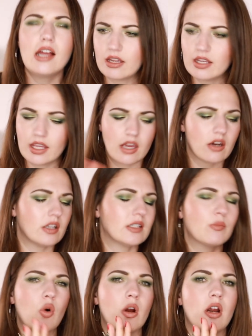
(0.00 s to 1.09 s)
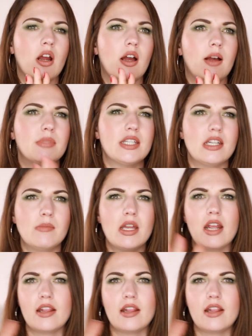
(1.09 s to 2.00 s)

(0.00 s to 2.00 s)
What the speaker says: Here it's more cinnamon,